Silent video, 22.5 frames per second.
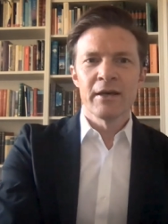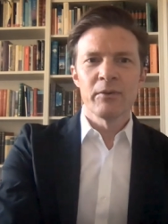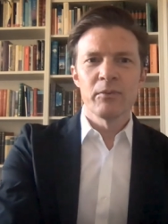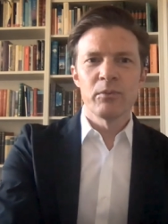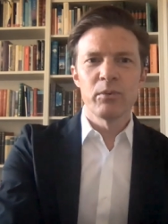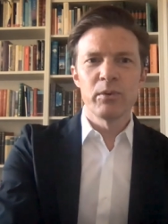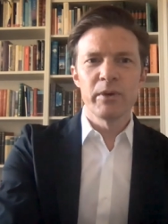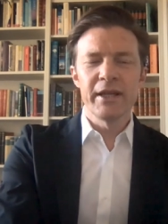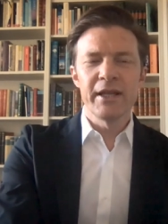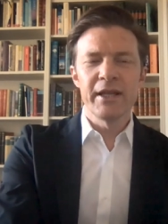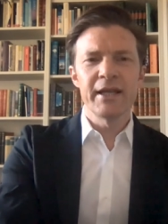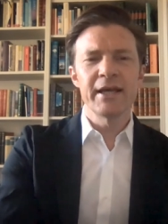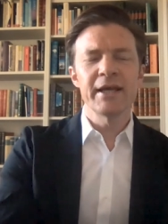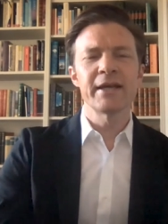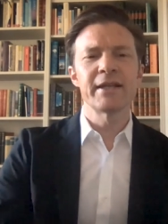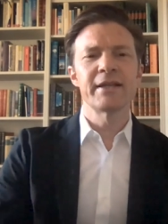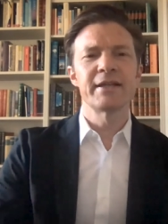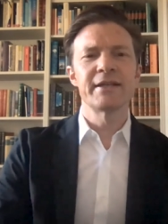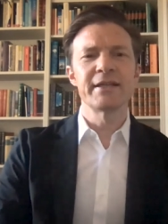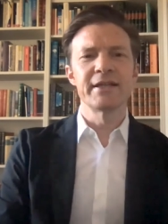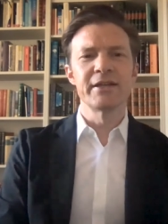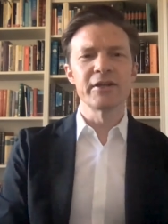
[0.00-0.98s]
We
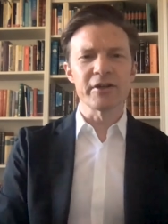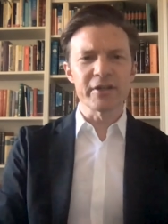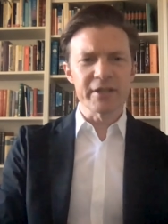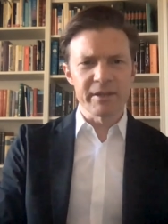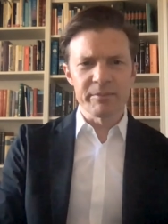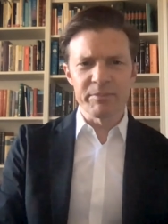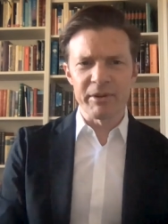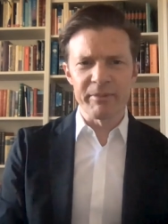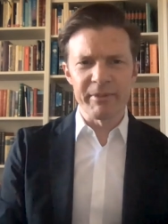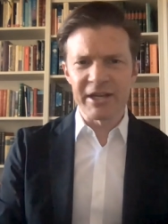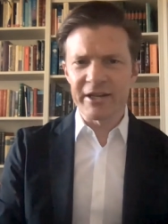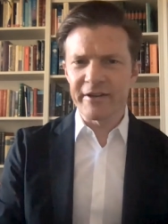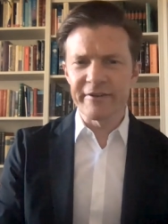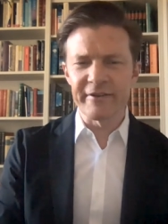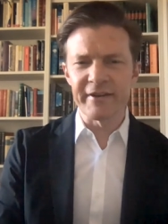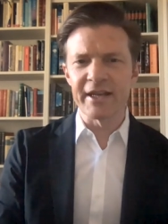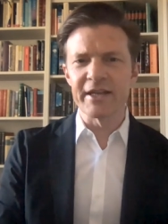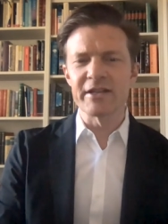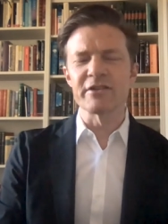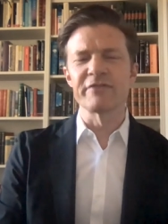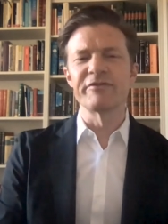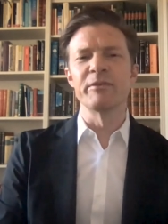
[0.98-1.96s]
did not implement a
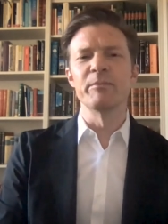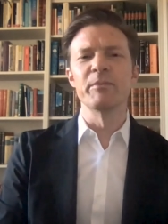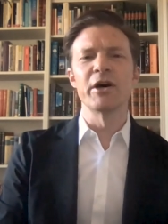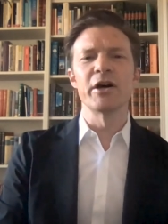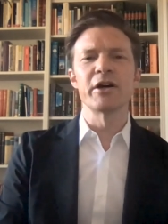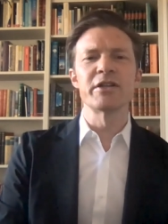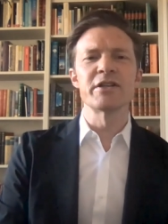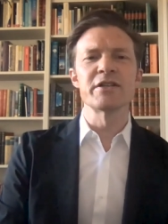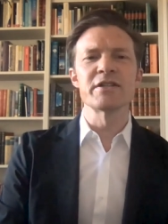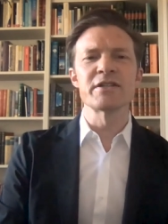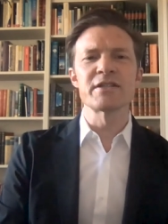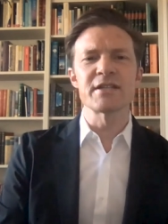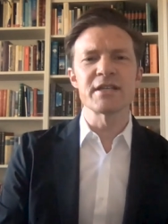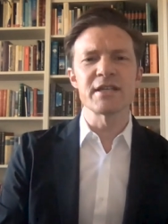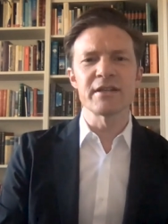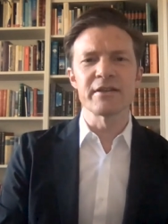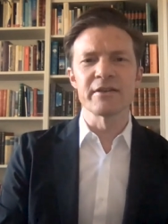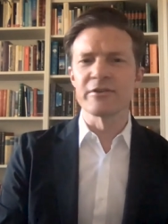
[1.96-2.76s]
state of emergency.